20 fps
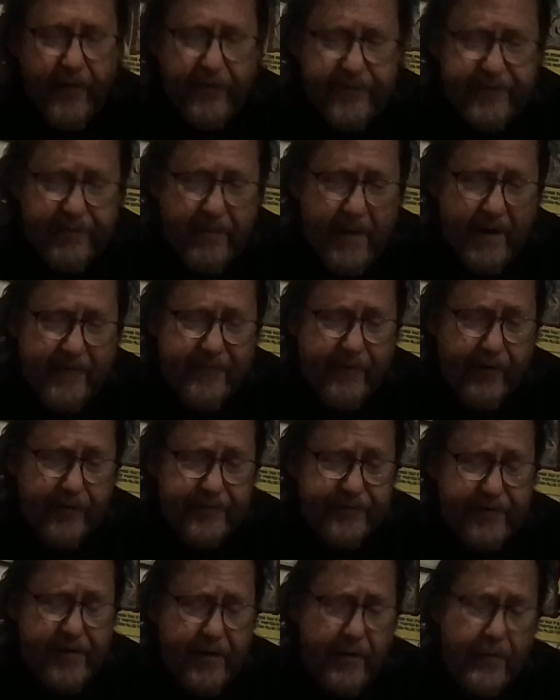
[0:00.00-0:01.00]
those are my
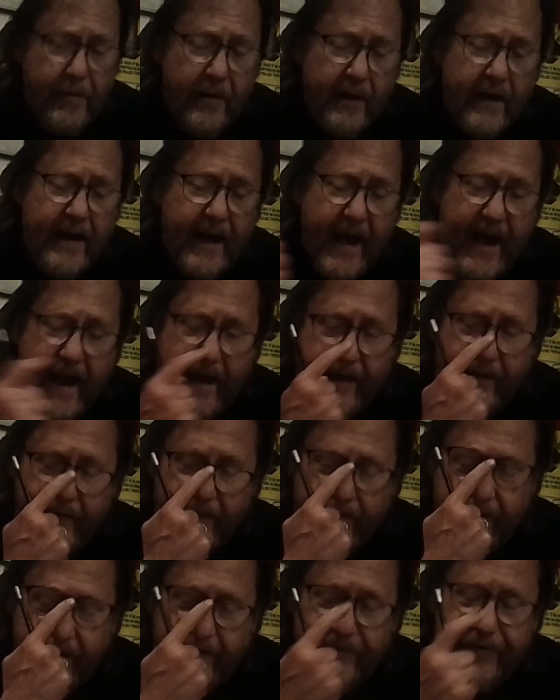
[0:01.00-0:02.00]
first two and
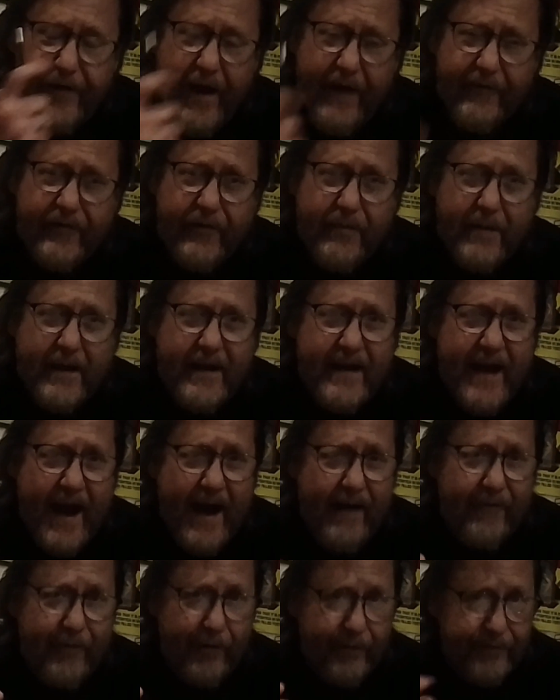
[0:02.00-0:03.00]
these have to be
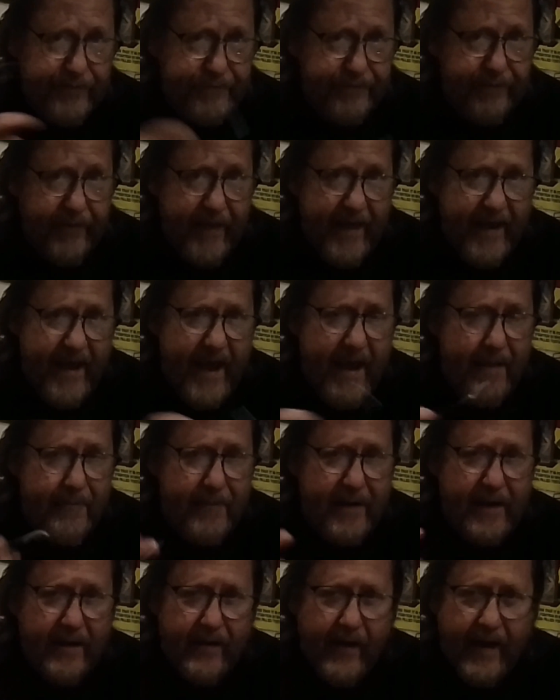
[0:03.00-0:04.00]
novels. They
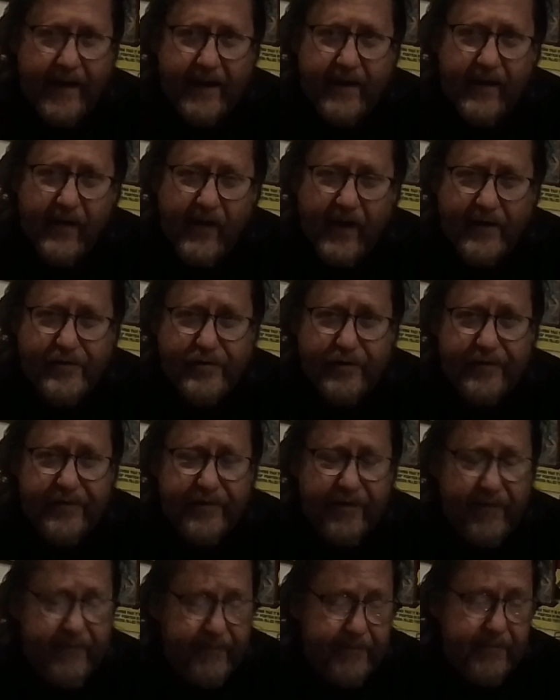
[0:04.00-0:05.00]
can't be like
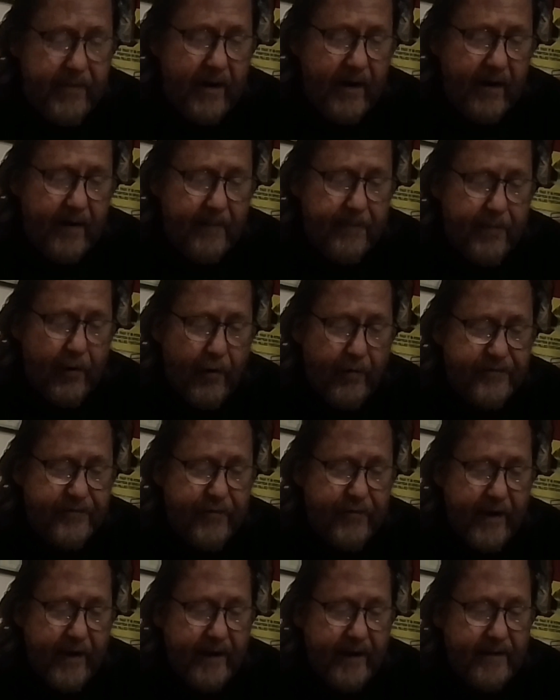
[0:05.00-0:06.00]
collections of uh,
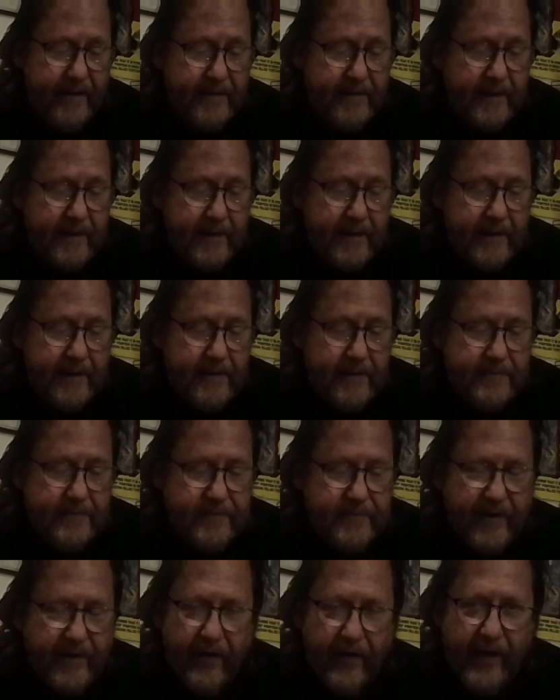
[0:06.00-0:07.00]
poetry,
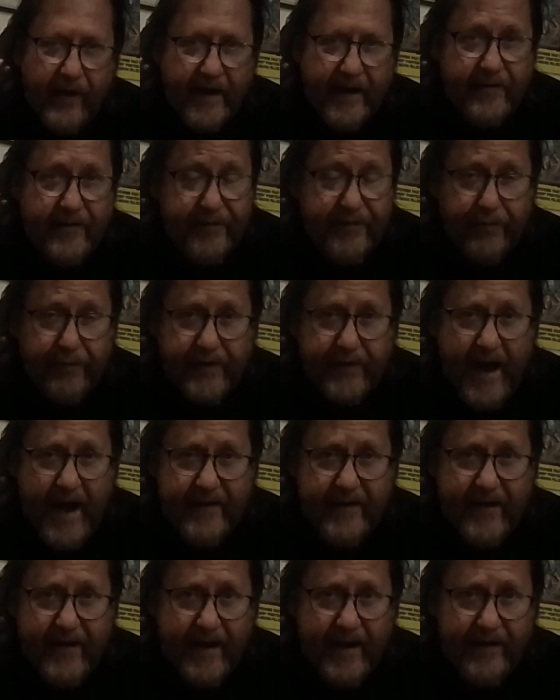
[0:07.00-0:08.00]
you know, like so
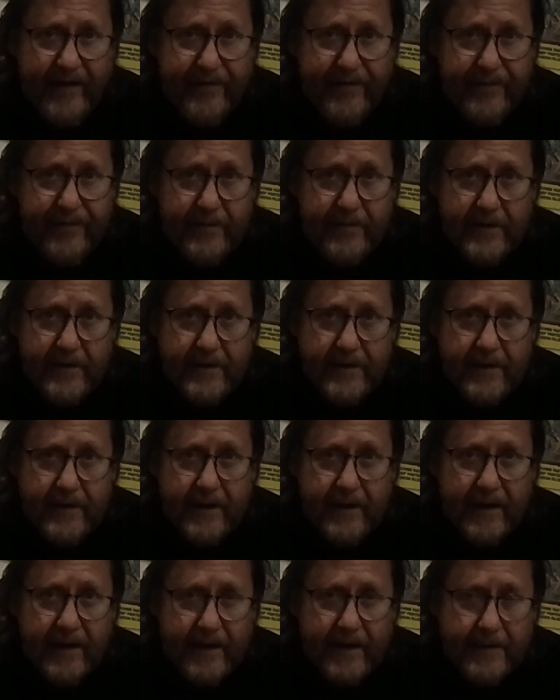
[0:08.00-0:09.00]
Dante's
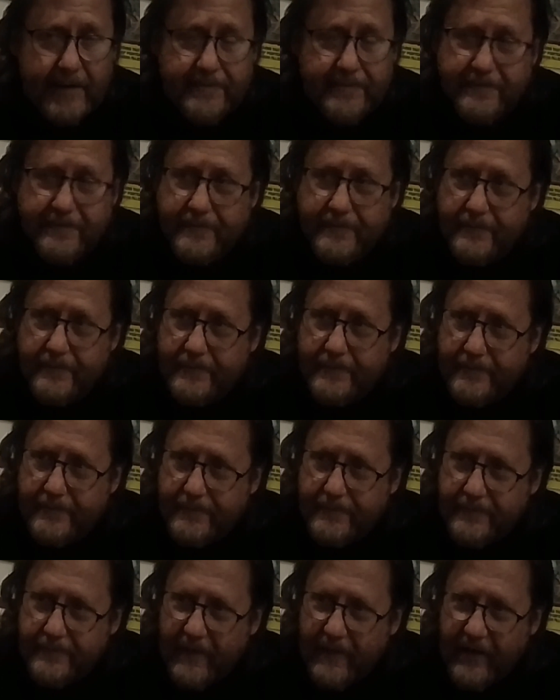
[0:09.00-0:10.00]
uh,
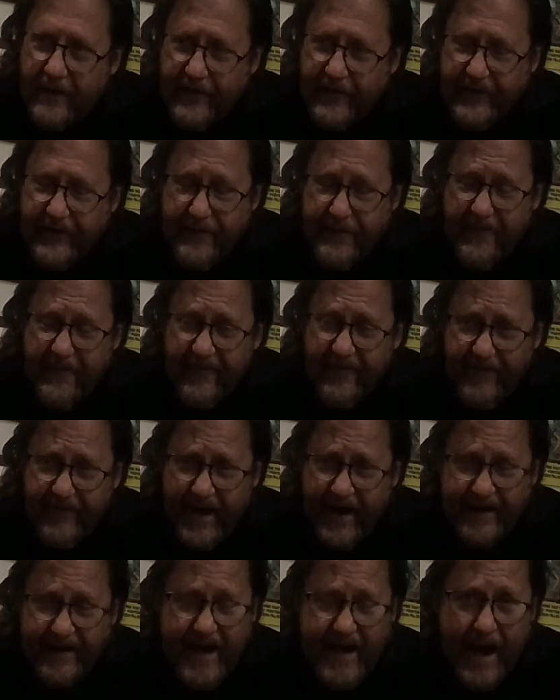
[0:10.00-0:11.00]
The
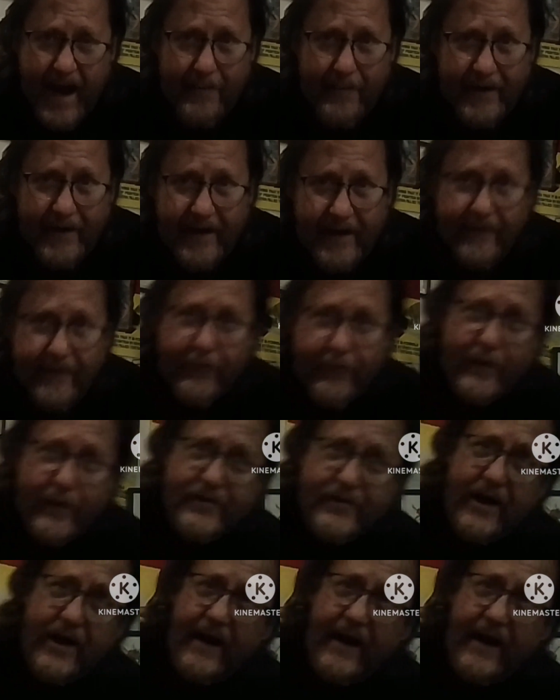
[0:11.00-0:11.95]
Divine Comedy, which